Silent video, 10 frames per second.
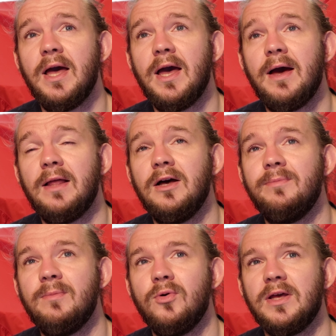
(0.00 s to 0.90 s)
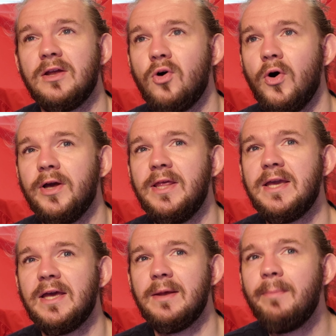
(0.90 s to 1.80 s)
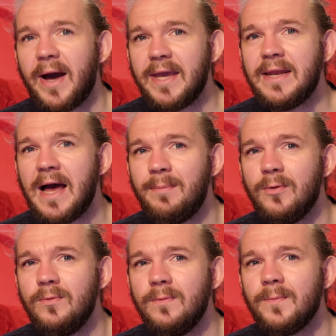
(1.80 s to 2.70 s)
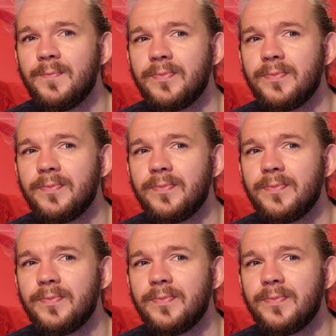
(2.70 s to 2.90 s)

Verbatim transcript: a little bit more like an oily kind of pineapple.